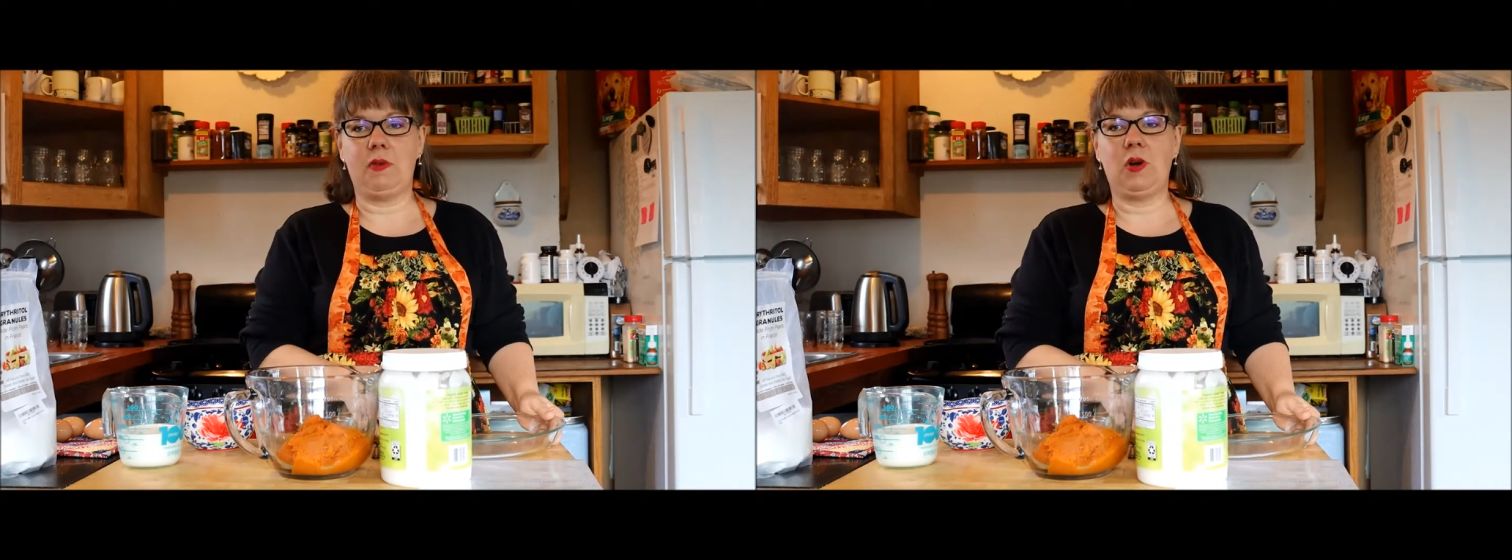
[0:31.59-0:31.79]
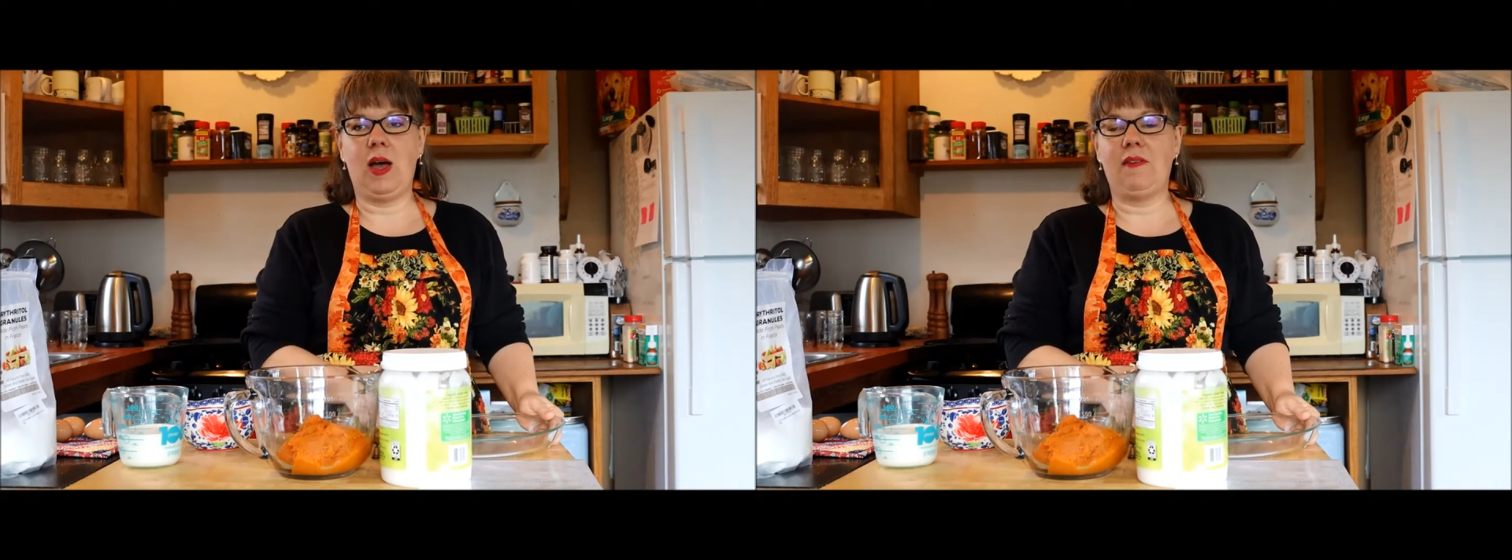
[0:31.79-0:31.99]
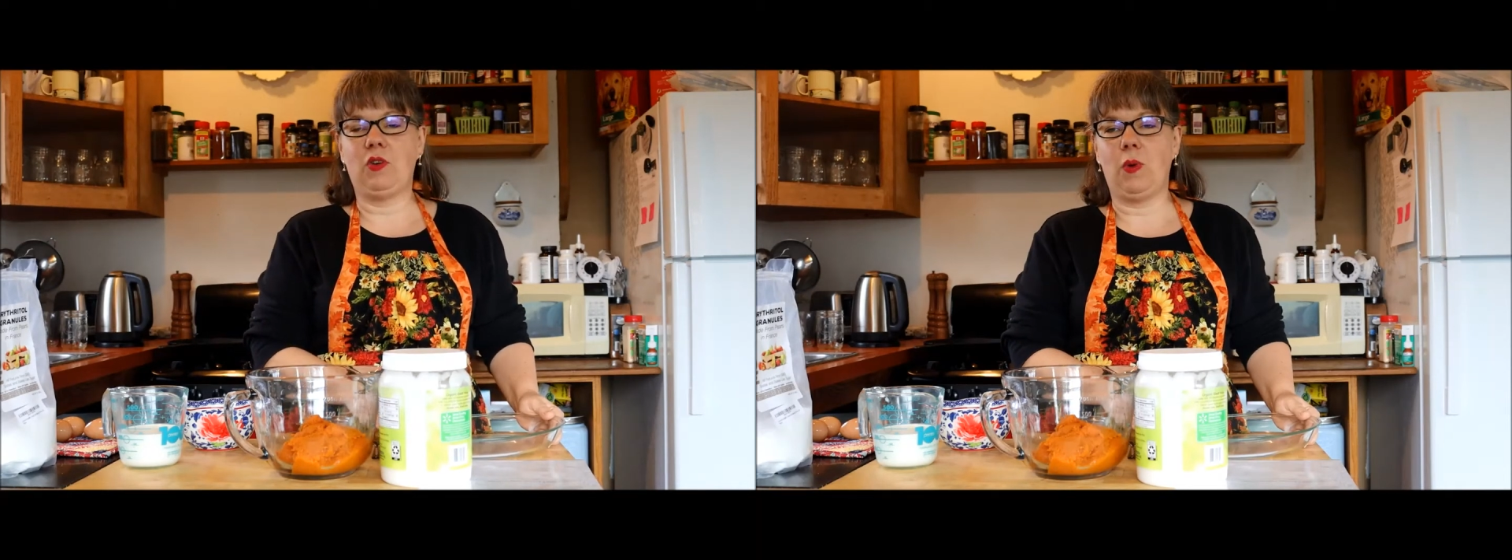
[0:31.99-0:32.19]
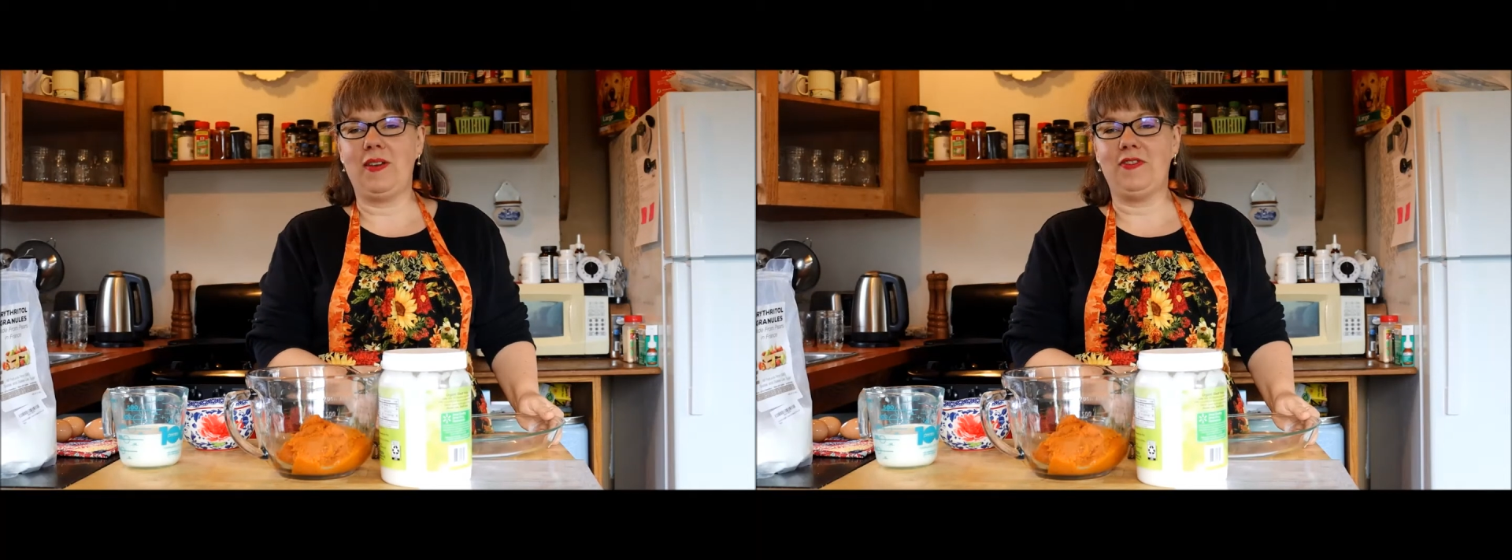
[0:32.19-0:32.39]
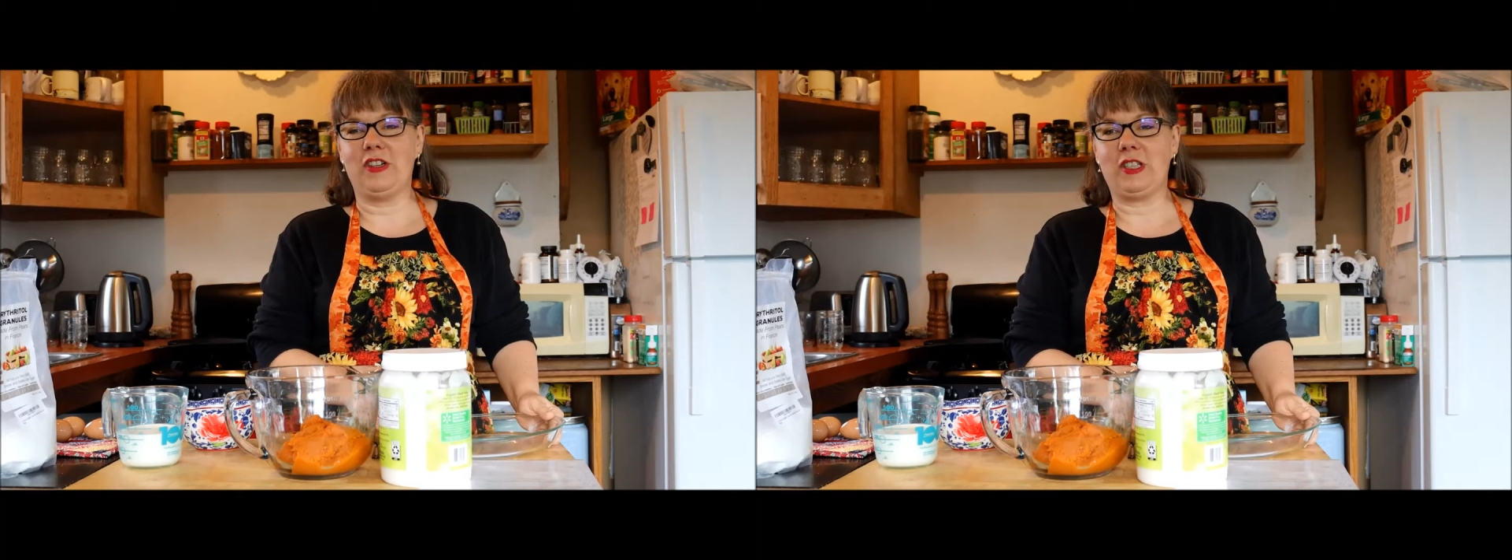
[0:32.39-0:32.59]
You don't have to
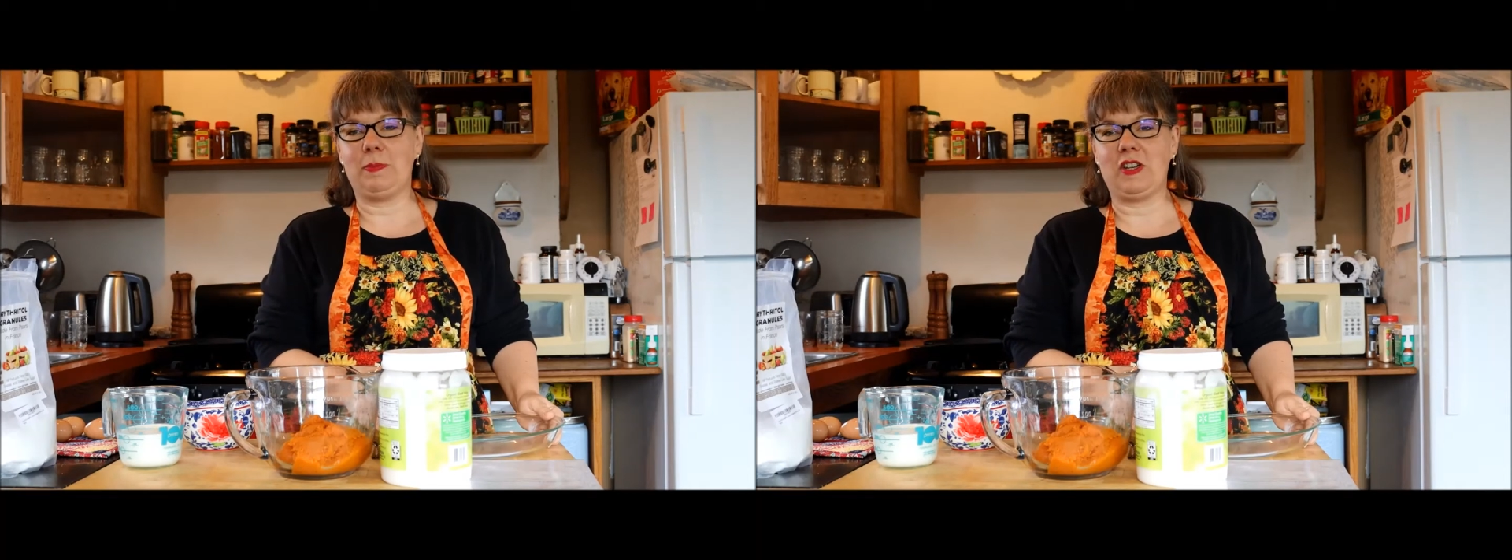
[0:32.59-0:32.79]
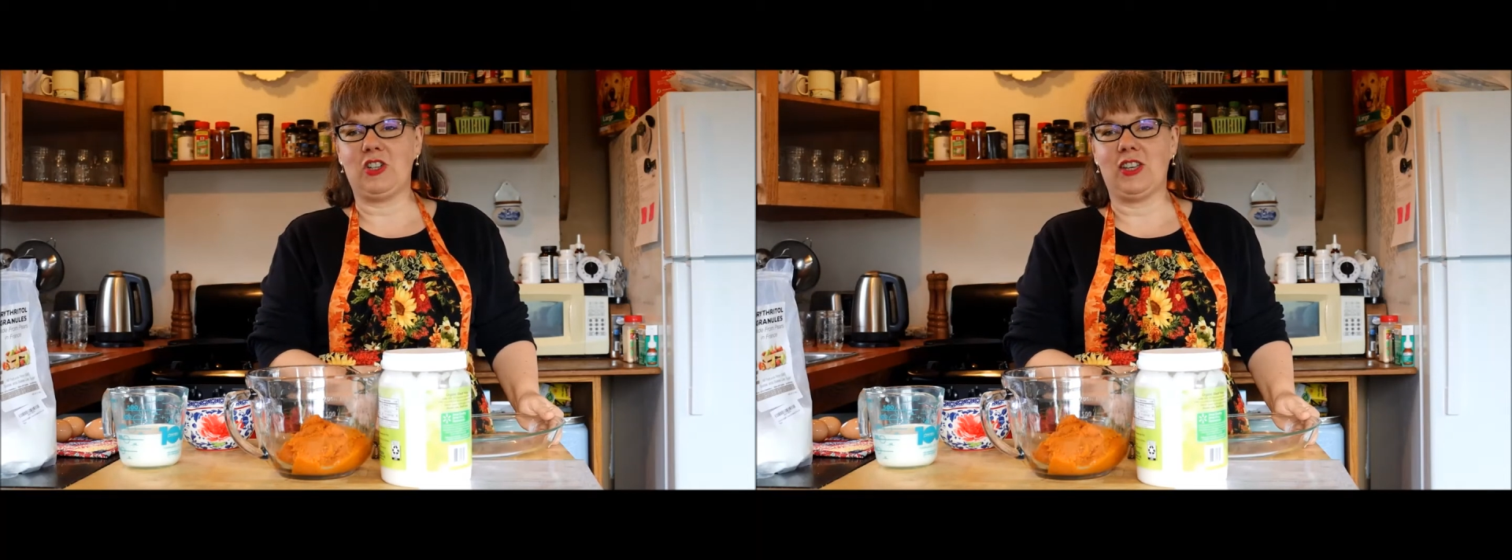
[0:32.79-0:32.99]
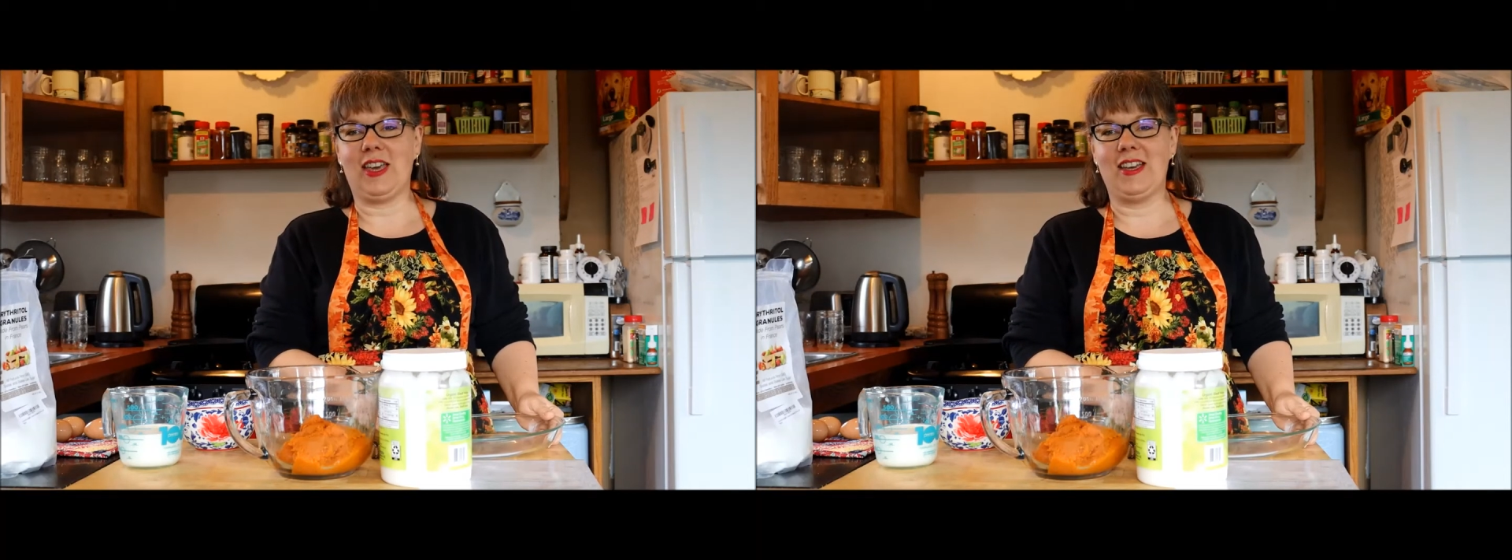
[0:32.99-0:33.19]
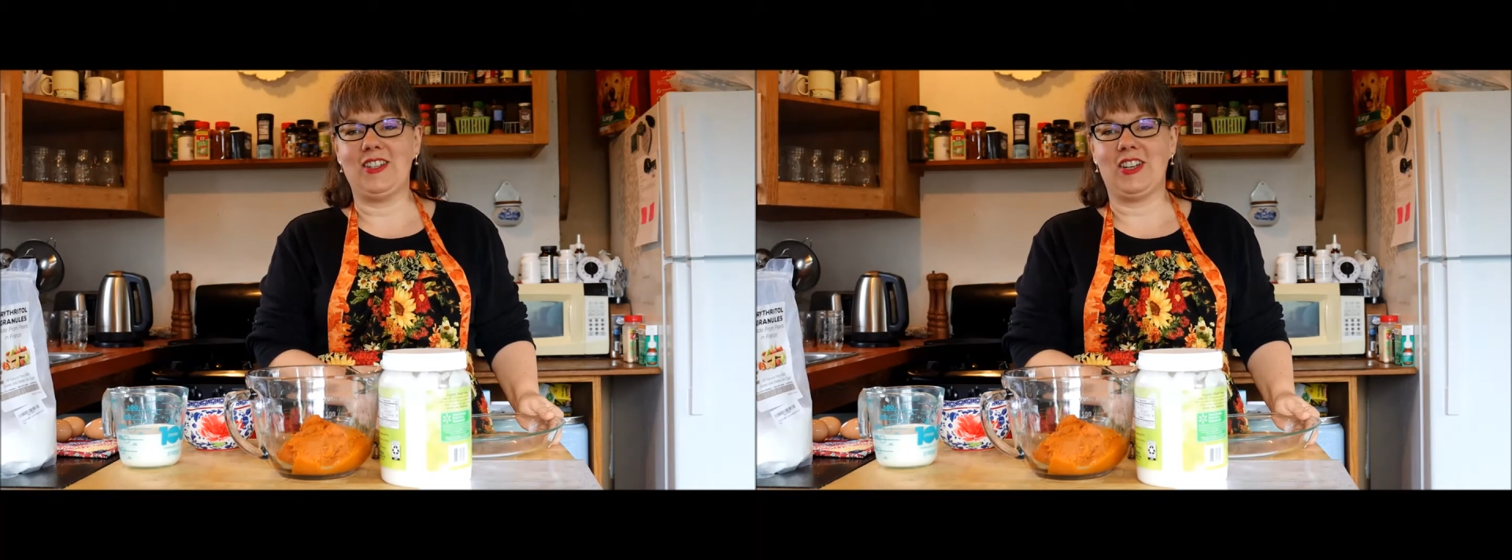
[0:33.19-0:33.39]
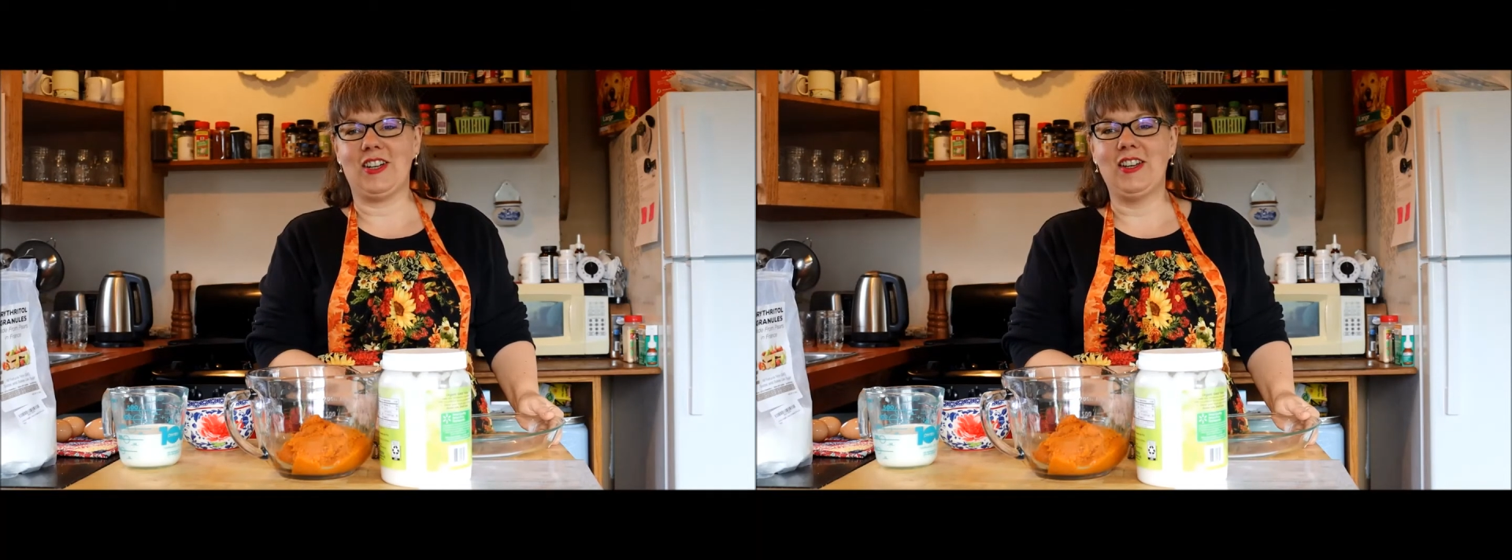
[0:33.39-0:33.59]
wait for a special
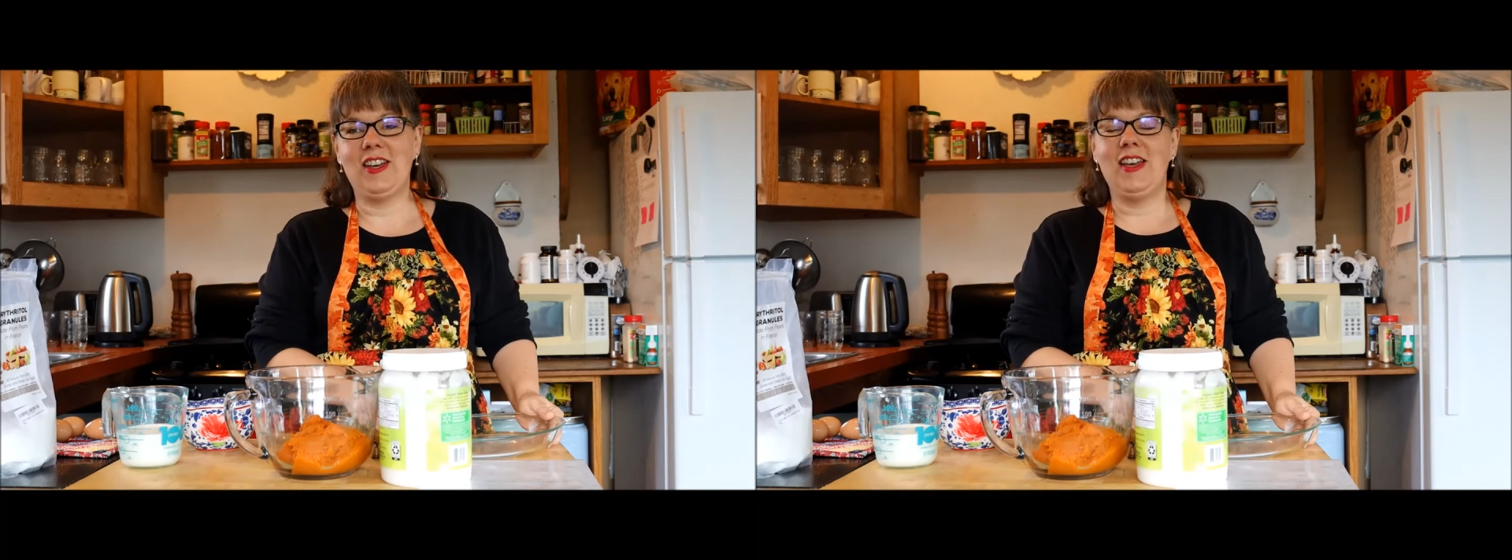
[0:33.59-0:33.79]
occasion.